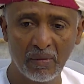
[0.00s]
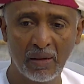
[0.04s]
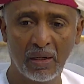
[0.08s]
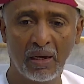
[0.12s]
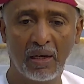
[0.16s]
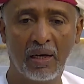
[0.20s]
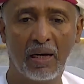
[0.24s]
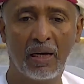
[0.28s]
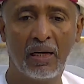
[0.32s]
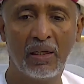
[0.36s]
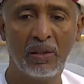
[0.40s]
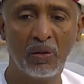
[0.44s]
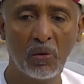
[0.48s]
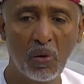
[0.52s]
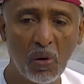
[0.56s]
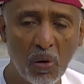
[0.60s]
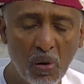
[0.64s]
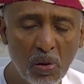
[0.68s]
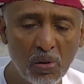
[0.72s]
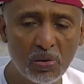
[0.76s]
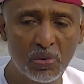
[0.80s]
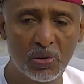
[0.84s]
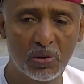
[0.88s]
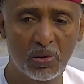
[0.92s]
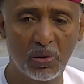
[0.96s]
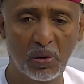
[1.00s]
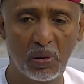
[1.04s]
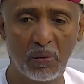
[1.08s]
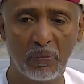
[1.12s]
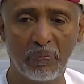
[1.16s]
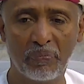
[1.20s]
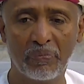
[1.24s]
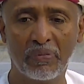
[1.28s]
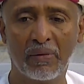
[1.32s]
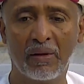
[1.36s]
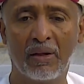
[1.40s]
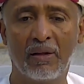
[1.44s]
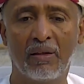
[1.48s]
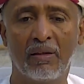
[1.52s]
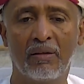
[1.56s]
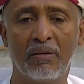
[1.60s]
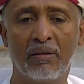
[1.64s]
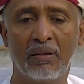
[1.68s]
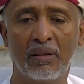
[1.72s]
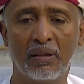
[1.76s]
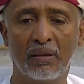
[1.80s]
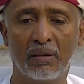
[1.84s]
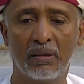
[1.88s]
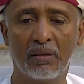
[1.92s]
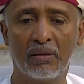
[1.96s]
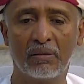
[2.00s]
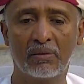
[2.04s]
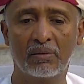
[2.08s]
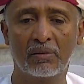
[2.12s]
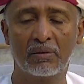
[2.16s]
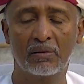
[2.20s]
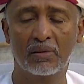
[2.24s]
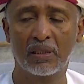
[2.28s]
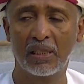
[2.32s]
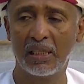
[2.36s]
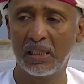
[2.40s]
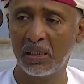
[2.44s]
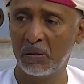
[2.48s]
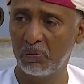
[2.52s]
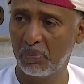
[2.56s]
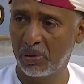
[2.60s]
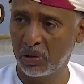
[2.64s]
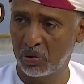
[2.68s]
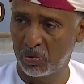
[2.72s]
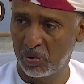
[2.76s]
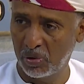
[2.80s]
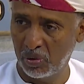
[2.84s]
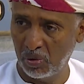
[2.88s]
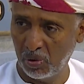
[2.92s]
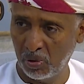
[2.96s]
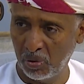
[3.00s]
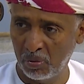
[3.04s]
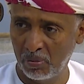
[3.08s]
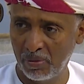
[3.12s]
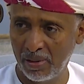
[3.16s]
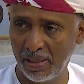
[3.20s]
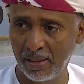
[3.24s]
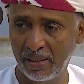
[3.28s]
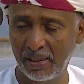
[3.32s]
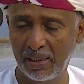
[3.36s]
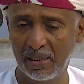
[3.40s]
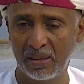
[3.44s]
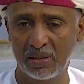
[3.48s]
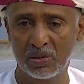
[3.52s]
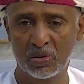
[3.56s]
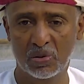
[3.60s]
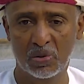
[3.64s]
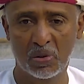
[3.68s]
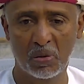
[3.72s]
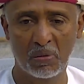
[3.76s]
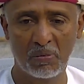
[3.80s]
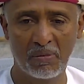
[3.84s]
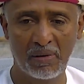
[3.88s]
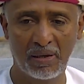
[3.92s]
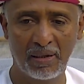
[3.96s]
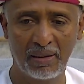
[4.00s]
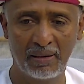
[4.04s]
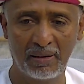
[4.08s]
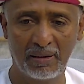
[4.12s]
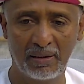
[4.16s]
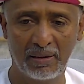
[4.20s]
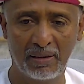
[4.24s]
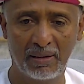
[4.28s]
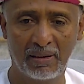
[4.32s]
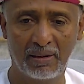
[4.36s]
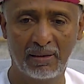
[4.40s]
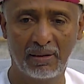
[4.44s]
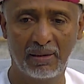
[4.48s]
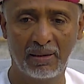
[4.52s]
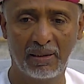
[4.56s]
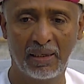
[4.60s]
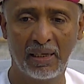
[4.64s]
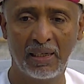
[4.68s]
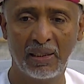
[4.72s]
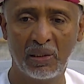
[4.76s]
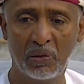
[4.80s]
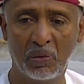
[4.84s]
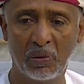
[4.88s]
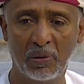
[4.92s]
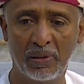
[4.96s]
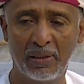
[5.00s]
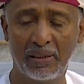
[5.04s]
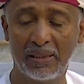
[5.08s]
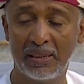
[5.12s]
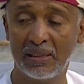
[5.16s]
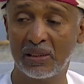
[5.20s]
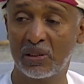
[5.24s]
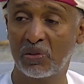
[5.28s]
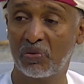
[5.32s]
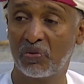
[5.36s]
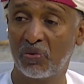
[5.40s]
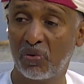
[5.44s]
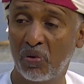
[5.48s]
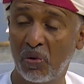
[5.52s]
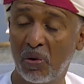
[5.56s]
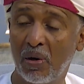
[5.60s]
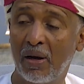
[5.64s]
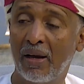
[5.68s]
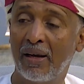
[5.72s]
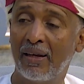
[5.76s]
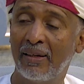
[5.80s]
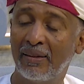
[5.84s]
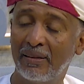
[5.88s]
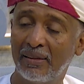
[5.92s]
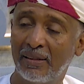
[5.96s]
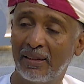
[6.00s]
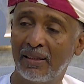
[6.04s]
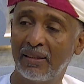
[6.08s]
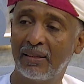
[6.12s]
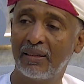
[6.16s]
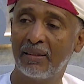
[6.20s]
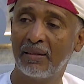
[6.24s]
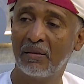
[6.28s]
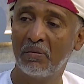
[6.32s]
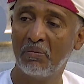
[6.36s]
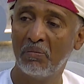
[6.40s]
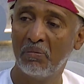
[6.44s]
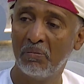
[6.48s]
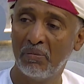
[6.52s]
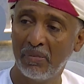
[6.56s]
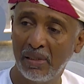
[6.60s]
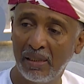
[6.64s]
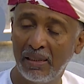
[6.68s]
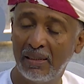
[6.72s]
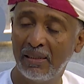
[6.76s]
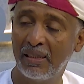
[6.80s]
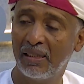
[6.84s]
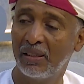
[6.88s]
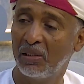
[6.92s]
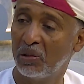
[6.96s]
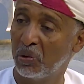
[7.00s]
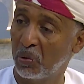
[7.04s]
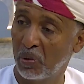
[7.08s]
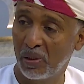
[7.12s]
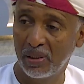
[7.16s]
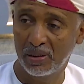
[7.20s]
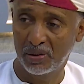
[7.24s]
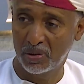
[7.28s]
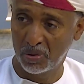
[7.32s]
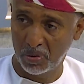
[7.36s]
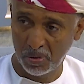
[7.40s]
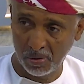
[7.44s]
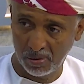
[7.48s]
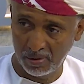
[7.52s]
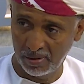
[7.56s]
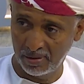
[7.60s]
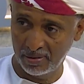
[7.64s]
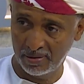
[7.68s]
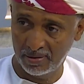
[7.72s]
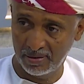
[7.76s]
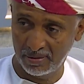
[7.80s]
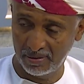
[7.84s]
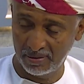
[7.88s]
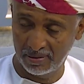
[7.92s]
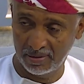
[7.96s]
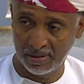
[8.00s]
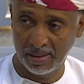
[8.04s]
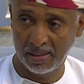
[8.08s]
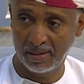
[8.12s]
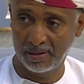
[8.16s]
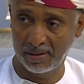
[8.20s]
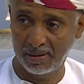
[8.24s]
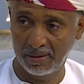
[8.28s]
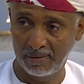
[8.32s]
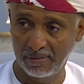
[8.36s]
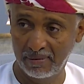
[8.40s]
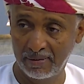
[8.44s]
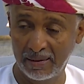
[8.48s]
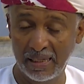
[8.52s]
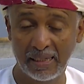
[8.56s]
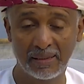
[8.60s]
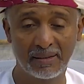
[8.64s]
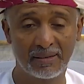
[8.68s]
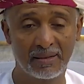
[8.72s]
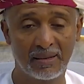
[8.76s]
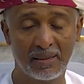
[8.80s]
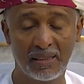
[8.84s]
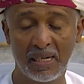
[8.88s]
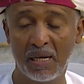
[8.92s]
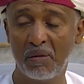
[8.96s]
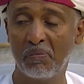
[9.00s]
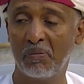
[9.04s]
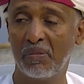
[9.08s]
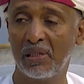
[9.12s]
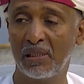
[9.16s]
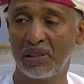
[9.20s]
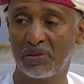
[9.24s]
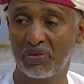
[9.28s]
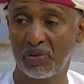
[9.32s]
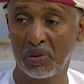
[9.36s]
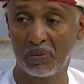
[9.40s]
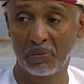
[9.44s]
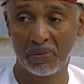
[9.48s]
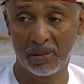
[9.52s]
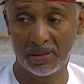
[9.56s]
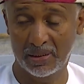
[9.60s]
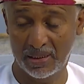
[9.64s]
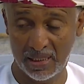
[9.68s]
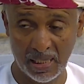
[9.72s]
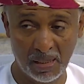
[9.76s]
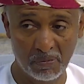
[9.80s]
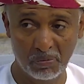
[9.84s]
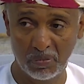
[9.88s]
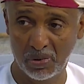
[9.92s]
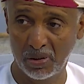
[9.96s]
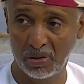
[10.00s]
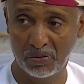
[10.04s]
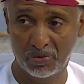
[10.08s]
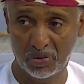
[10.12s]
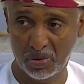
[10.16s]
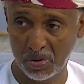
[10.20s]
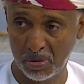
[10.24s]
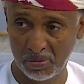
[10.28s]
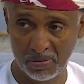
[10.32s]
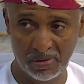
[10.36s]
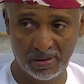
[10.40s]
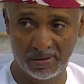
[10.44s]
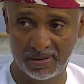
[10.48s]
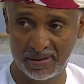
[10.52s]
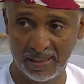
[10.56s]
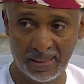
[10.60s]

And also, the trade between Oman and Somalia annually is $400 million US, Sarah. That number is from the Chamber of Commerce.